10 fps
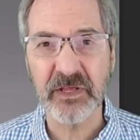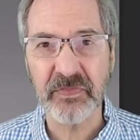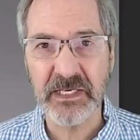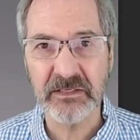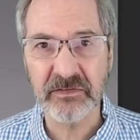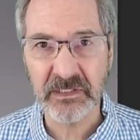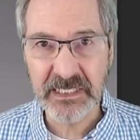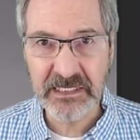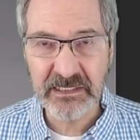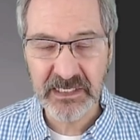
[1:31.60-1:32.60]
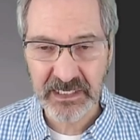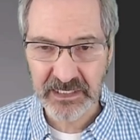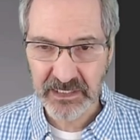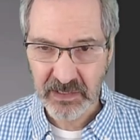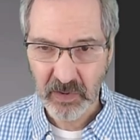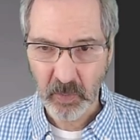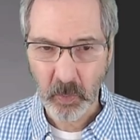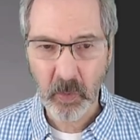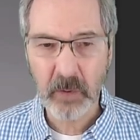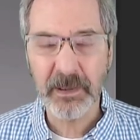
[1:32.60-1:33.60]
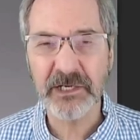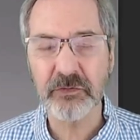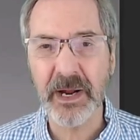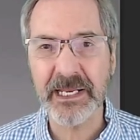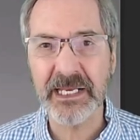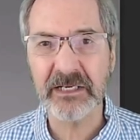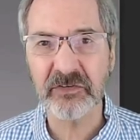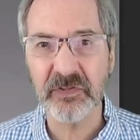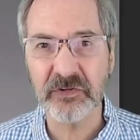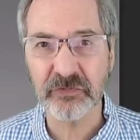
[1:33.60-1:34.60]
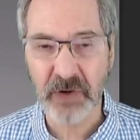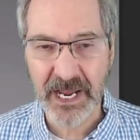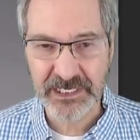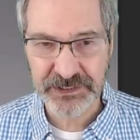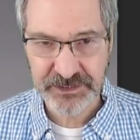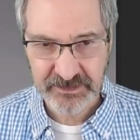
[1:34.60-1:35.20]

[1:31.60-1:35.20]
the Delete key or by dragging it to the trash.